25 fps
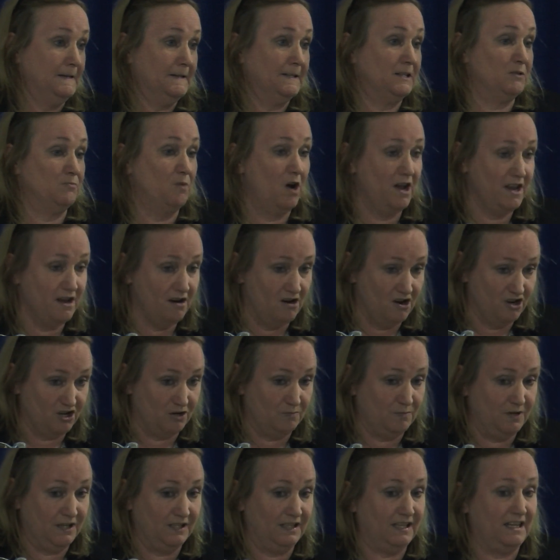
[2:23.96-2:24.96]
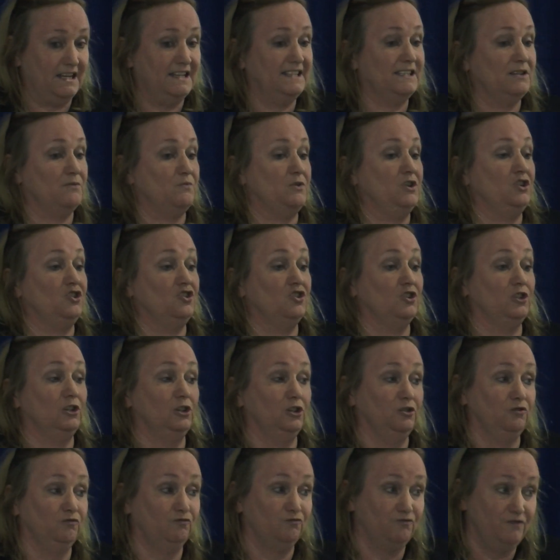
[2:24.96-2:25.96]
So my argument is that we should
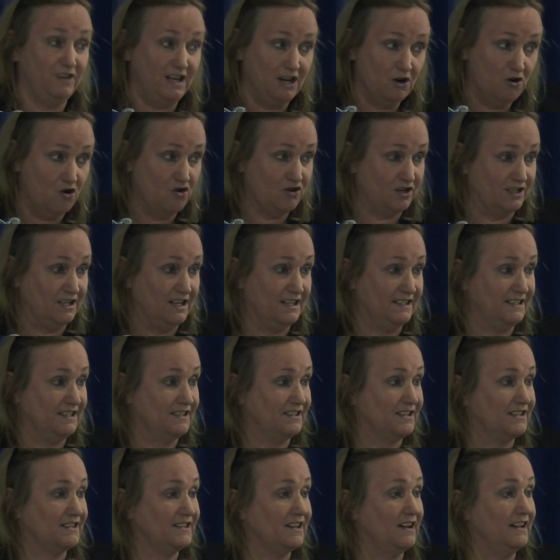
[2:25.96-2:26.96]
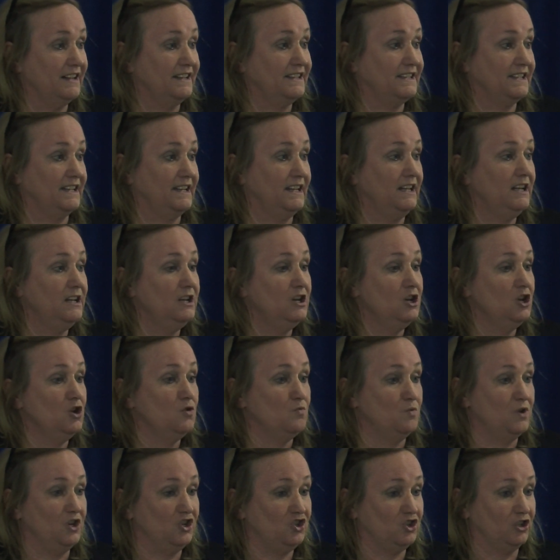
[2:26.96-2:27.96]
reorganise the society.
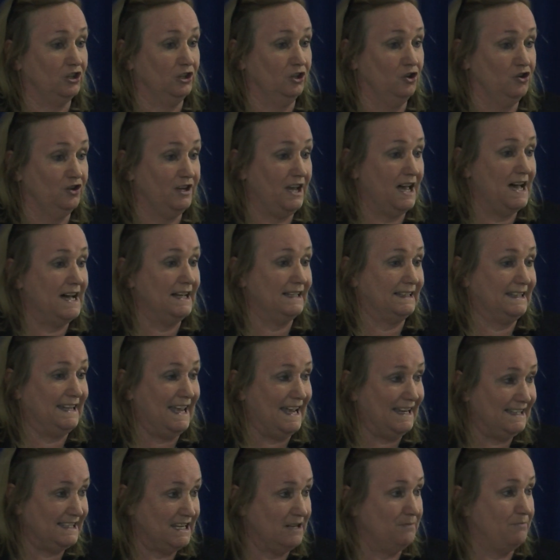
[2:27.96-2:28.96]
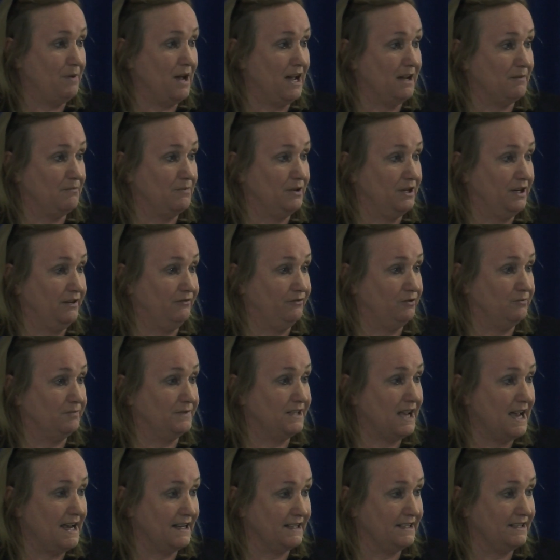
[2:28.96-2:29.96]
We should look at getting back money from
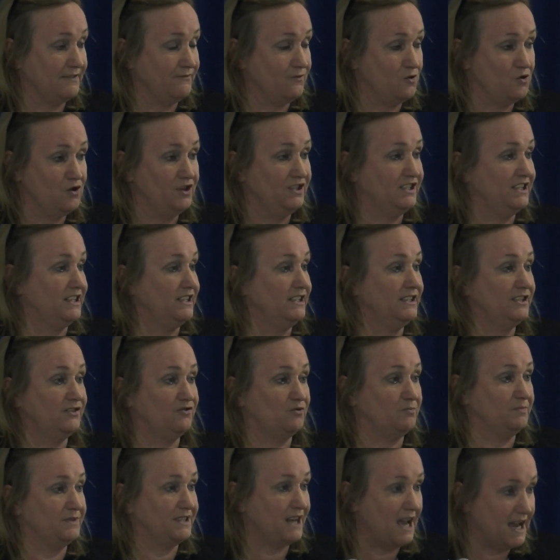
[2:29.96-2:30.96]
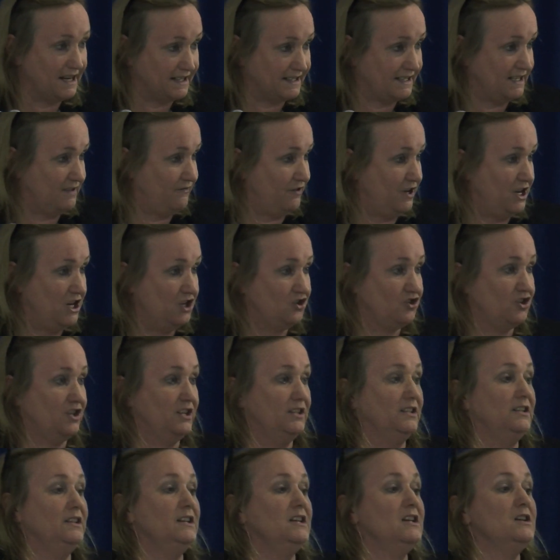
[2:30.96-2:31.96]
tax avoidance, from tax
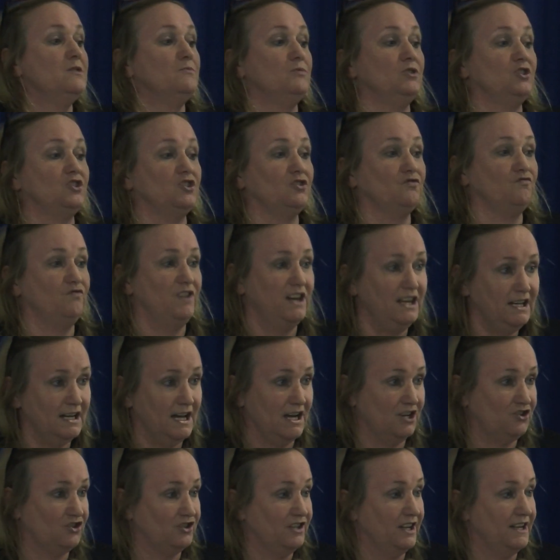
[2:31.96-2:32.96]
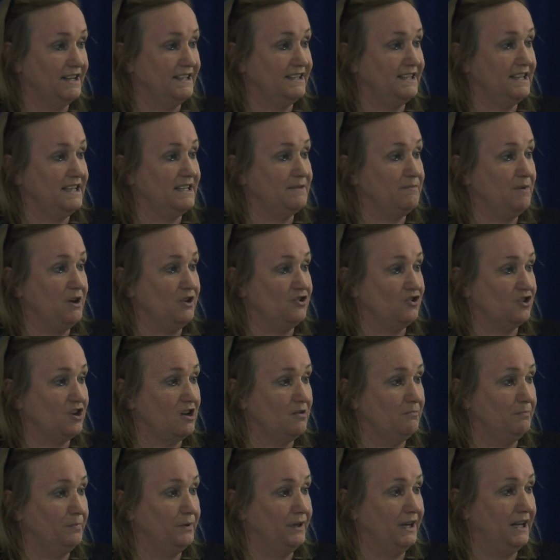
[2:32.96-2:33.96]
evasion. We should renationalise these major
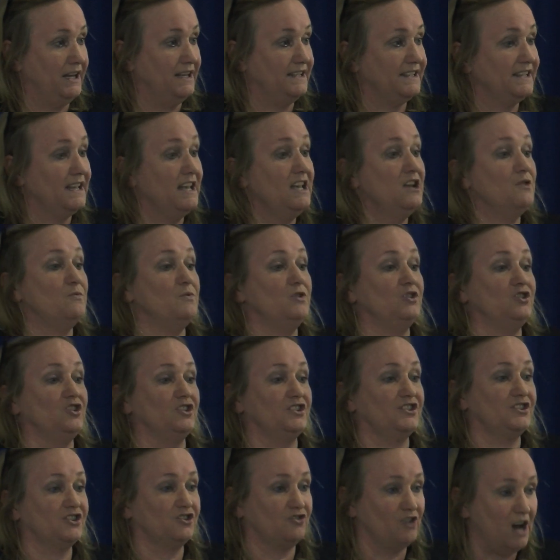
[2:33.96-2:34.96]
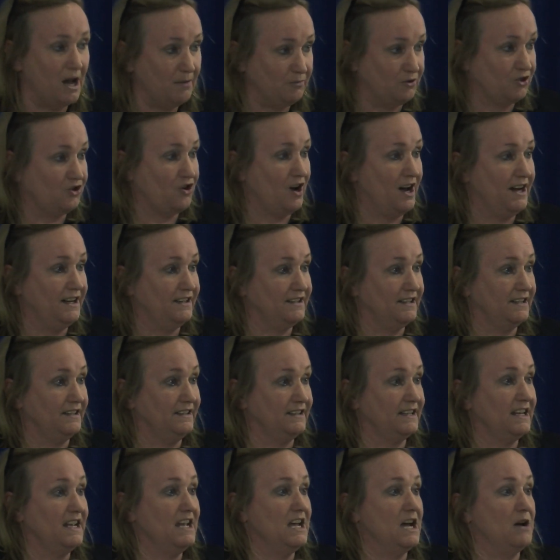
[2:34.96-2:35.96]
companies. We should scrap
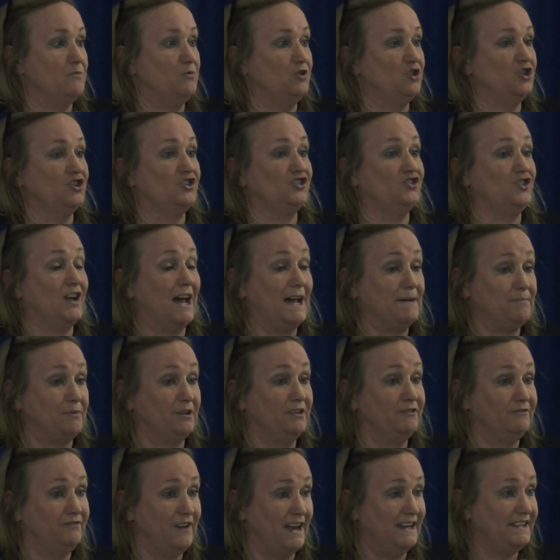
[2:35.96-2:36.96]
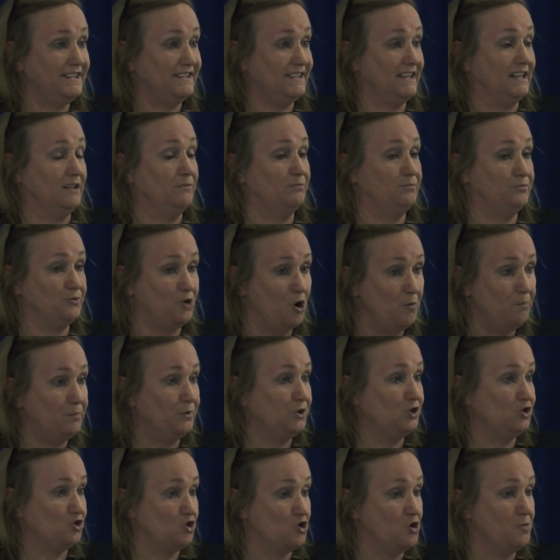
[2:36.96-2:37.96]
Trident, and we should start investing in proper
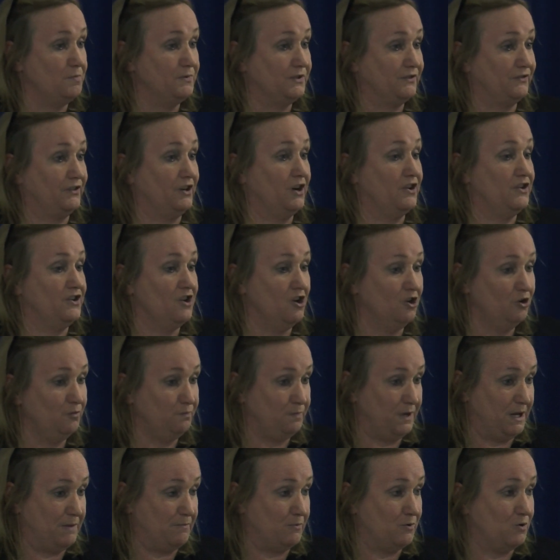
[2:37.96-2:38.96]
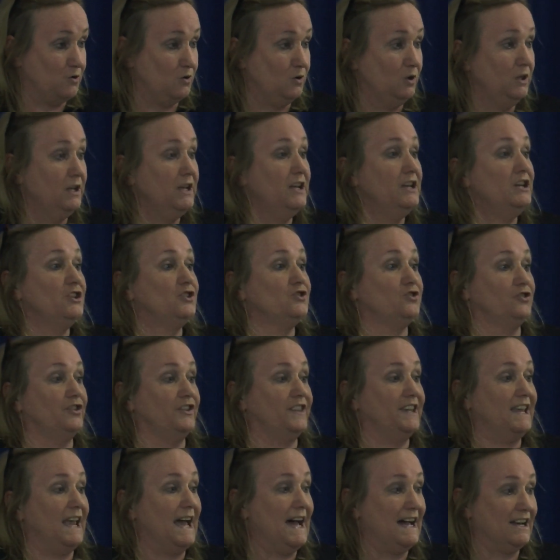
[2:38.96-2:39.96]
jobs for our young people so that
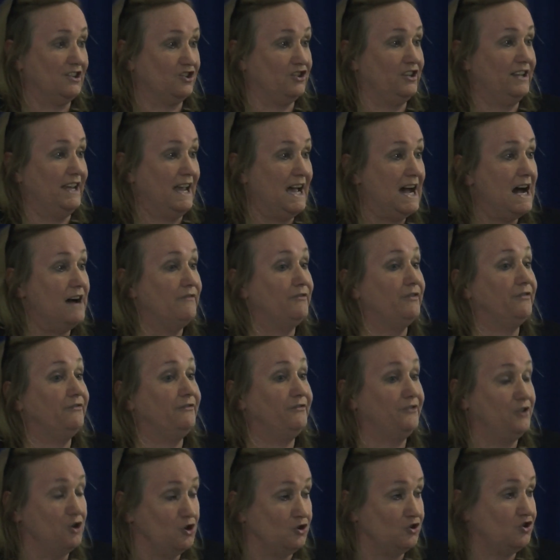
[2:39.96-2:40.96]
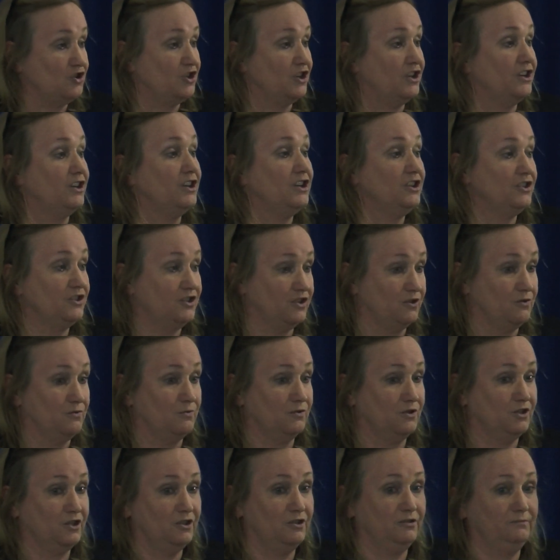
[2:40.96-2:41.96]
they actually have a future to go
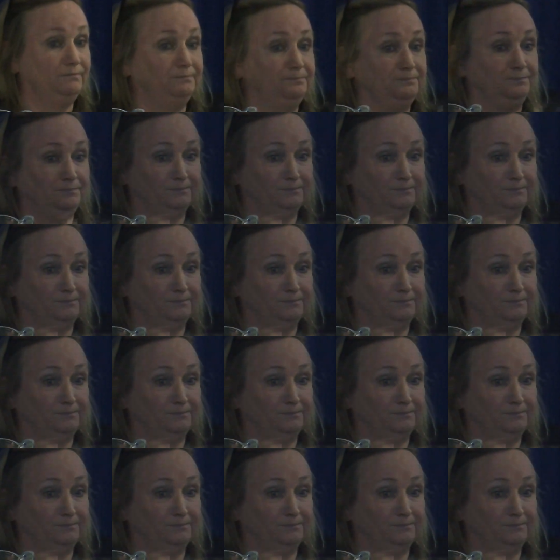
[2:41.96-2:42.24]
to.